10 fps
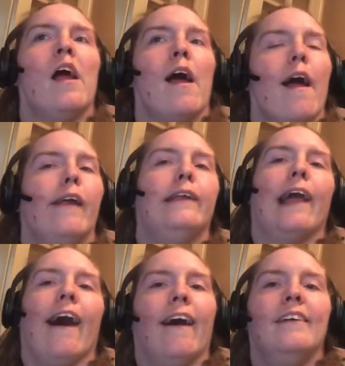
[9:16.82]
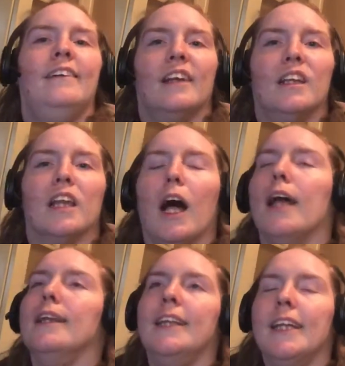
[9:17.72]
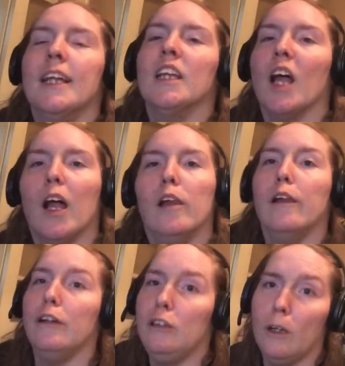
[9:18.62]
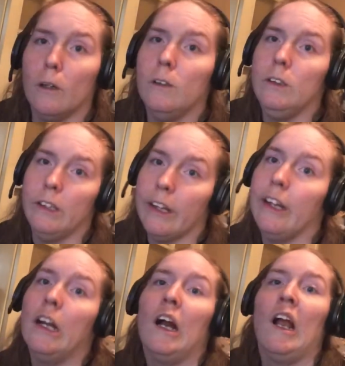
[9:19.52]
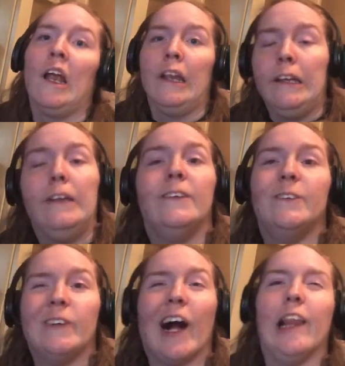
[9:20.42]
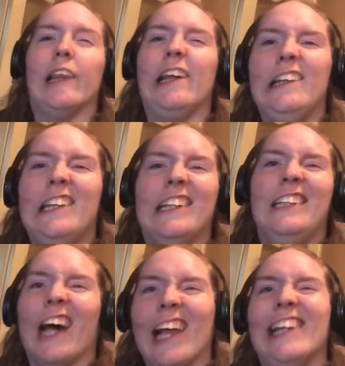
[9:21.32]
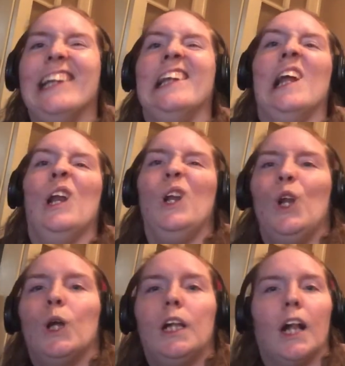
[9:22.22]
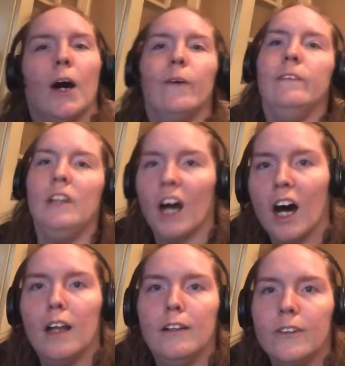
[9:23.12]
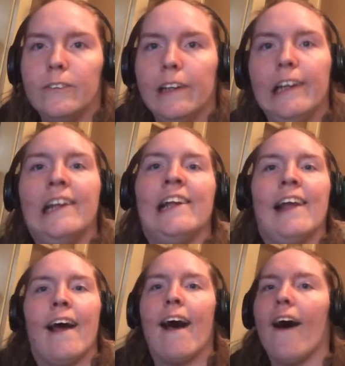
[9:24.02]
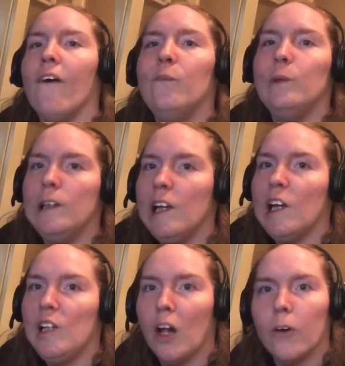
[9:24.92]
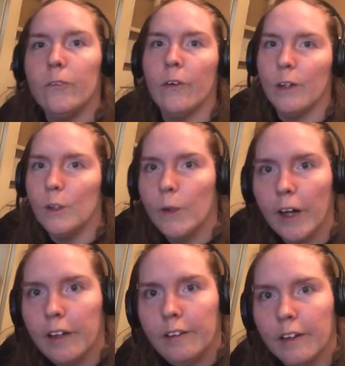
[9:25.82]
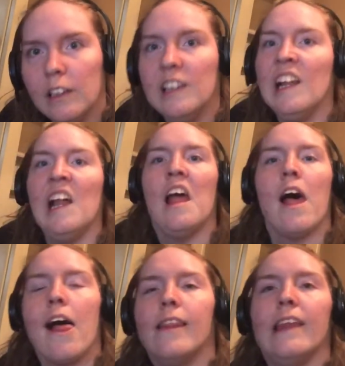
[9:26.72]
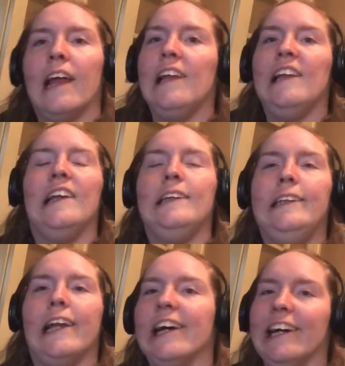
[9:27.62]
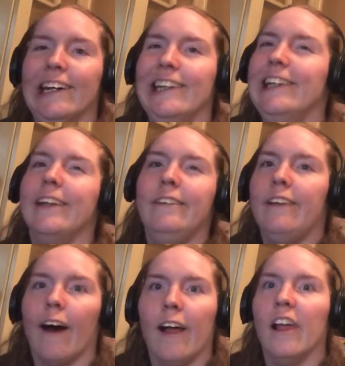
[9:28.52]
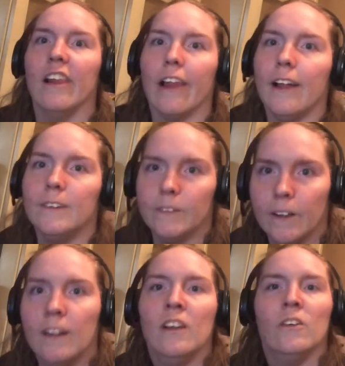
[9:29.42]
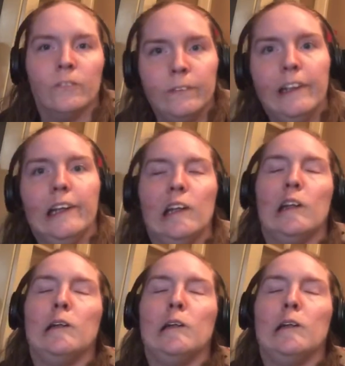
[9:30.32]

And after lots and lots of coaching, he finally decided to contact me, ask me a couple questions, and then share his entire life with me.